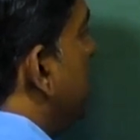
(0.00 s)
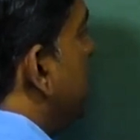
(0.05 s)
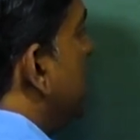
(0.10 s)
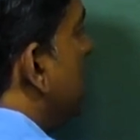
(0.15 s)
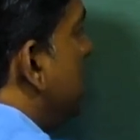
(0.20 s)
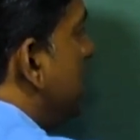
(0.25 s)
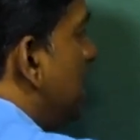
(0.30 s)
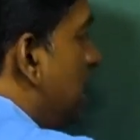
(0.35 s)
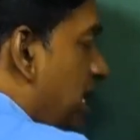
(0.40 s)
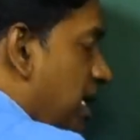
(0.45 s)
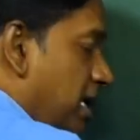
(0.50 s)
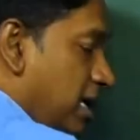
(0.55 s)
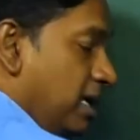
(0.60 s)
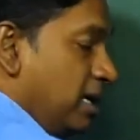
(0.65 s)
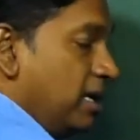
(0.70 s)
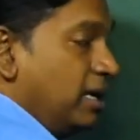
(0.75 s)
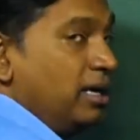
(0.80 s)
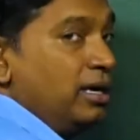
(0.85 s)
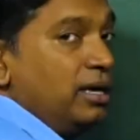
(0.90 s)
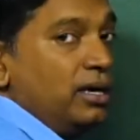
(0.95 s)
B,
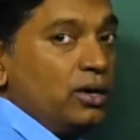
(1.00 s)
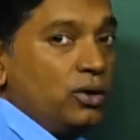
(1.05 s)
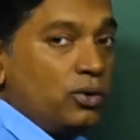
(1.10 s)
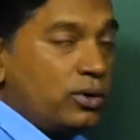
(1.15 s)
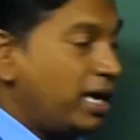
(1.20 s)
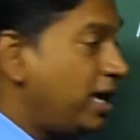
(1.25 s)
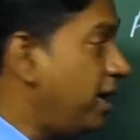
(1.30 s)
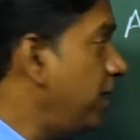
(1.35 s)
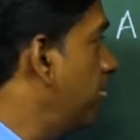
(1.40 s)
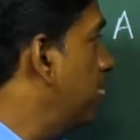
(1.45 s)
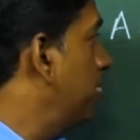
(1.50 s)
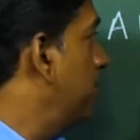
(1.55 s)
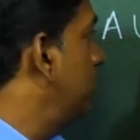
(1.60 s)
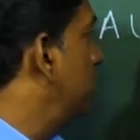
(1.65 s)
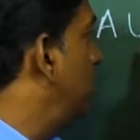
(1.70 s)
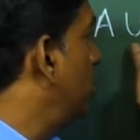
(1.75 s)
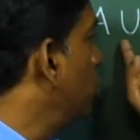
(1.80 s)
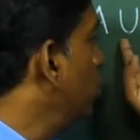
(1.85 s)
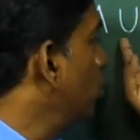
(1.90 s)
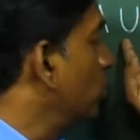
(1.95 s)
okay?
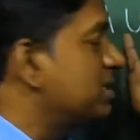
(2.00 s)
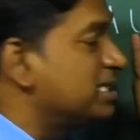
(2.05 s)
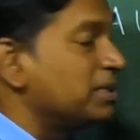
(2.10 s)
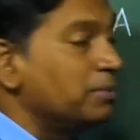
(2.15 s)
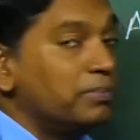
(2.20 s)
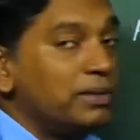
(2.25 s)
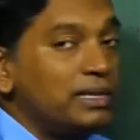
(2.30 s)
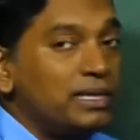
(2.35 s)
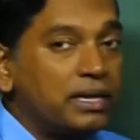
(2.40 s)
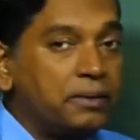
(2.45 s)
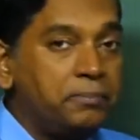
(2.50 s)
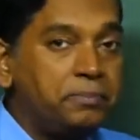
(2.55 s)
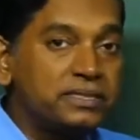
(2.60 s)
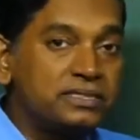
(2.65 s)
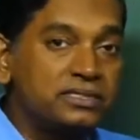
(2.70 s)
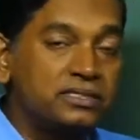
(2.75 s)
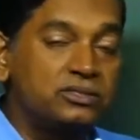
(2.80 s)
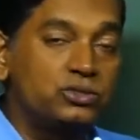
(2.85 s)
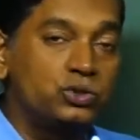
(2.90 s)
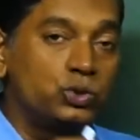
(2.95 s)
The U symbol
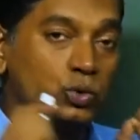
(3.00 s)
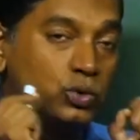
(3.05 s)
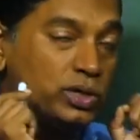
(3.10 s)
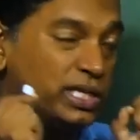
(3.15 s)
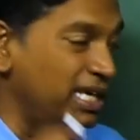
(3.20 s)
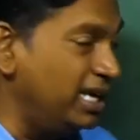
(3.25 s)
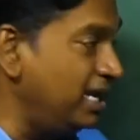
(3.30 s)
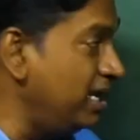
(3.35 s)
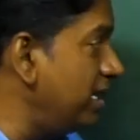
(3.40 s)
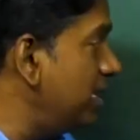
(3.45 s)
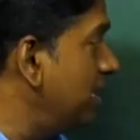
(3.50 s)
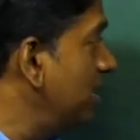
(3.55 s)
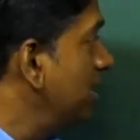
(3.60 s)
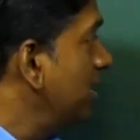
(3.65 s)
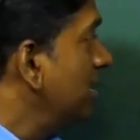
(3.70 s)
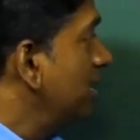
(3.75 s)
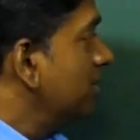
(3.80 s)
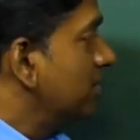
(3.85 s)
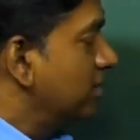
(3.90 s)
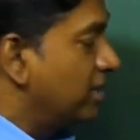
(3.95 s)
represents union.
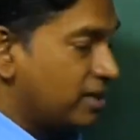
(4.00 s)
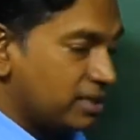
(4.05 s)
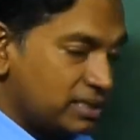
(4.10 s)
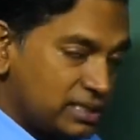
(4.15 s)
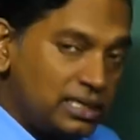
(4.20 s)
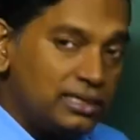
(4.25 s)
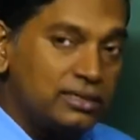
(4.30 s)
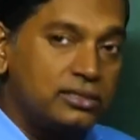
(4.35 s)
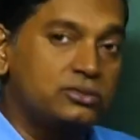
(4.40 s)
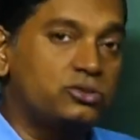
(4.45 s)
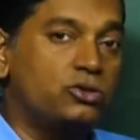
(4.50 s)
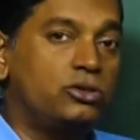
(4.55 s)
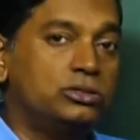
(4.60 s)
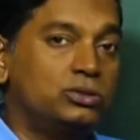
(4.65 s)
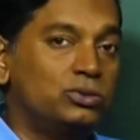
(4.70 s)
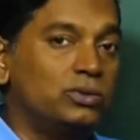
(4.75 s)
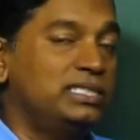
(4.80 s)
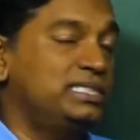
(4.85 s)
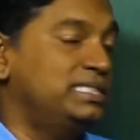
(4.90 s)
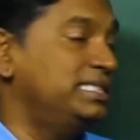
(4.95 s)
The result is
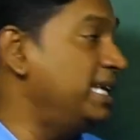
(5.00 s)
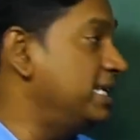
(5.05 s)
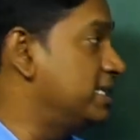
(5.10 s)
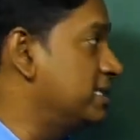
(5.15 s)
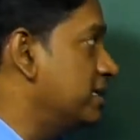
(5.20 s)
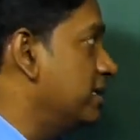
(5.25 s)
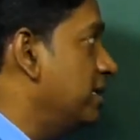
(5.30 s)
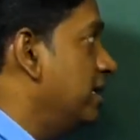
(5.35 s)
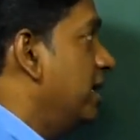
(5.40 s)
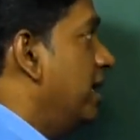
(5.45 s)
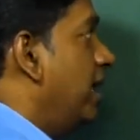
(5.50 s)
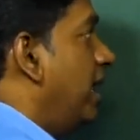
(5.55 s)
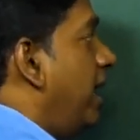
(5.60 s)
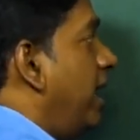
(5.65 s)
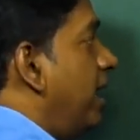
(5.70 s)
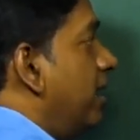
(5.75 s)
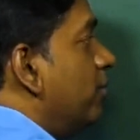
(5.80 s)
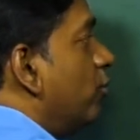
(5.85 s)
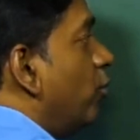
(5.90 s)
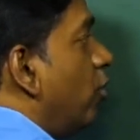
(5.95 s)
also a set.
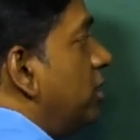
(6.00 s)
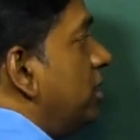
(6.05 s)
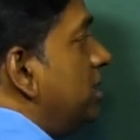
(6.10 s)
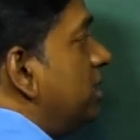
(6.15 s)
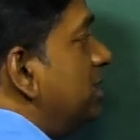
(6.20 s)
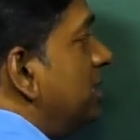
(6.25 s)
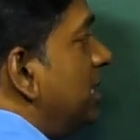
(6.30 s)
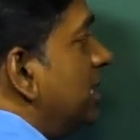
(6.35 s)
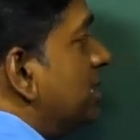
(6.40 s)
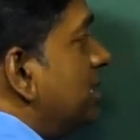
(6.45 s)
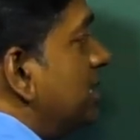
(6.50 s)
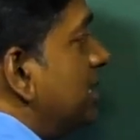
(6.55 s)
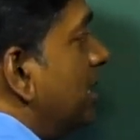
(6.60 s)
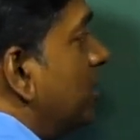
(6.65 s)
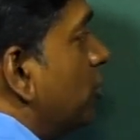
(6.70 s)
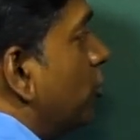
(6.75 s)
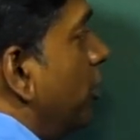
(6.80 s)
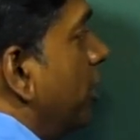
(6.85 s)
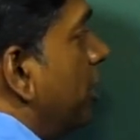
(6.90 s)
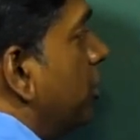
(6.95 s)
And what is that
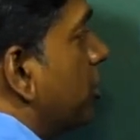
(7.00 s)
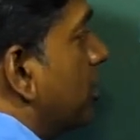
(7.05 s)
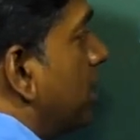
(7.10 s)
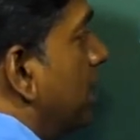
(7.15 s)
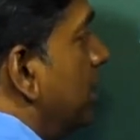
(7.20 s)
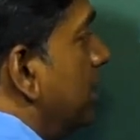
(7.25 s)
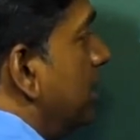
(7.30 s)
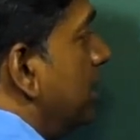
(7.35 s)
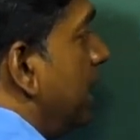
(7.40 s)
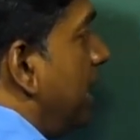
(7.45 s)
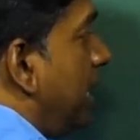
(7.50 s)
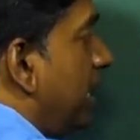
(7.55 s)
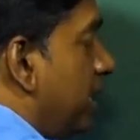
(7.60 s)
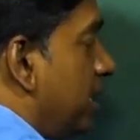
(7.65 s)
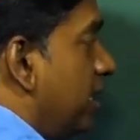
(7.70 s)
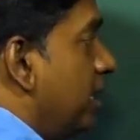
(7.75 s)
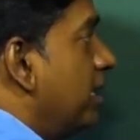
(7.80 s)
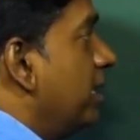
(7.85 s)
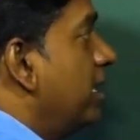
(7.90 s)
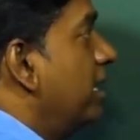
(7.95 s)
set going to
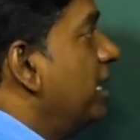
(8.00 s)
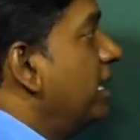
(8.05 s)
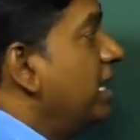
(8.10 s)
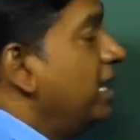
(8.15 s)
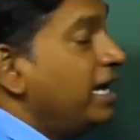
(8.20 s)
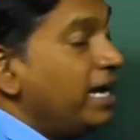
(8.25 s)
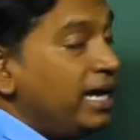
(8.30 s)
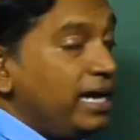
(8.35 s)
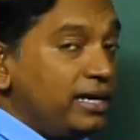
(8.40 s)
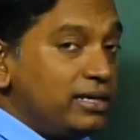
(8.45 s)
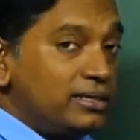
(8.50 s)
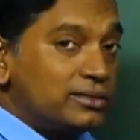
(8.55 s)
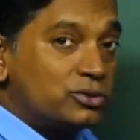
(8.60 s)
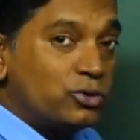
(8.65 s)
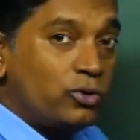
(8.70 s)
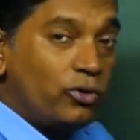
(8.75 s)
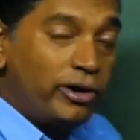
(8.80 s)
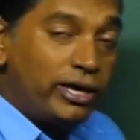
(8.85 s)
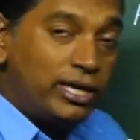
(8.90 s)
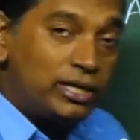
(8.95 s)
contain? It is
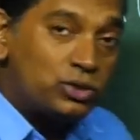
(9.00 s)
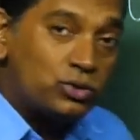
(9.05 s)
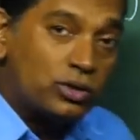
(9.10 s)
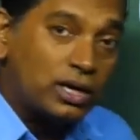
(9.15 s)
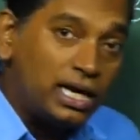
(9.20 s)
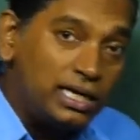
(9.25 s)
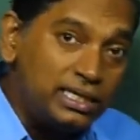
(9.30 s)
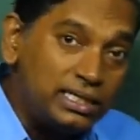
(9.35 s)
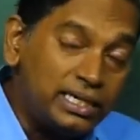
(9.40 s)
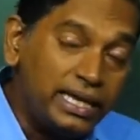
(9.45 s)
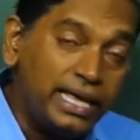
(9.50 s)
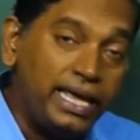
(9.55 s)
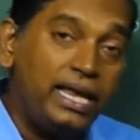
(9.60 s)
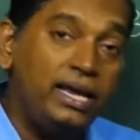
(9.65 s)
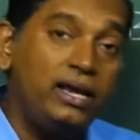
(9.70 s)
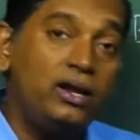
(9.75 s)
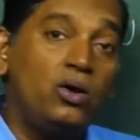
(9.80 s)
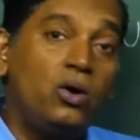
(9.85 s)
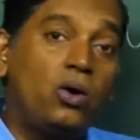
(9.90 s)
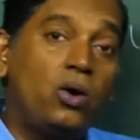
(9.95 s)
going to
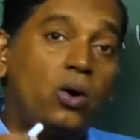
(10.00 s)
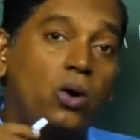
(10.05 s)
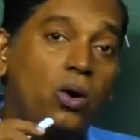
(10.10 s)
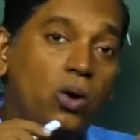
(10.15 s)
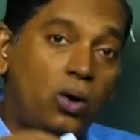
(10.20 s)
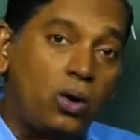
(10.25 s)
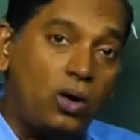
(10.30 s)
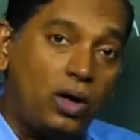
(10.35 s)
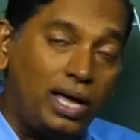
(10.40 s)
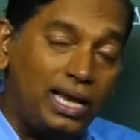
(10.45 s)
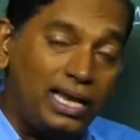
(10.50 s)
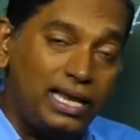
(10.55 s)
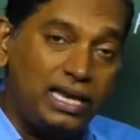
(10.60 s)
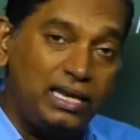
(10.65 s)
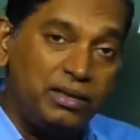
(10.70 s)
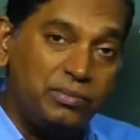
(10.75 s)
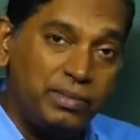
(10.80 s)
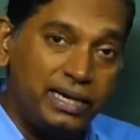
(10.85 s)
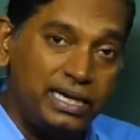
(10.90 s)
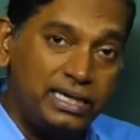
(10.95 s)
contain all
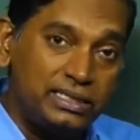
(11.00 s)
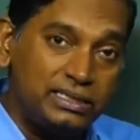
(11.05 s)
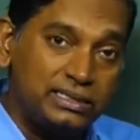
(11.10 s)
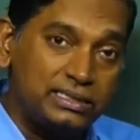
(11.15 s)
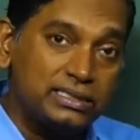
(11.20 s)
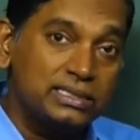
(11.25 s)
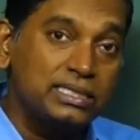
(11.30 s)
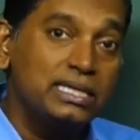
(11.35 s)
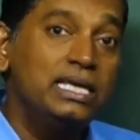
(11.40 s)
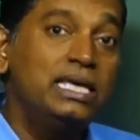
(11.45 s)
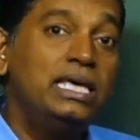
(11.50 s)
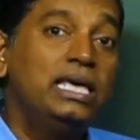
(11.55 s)
elements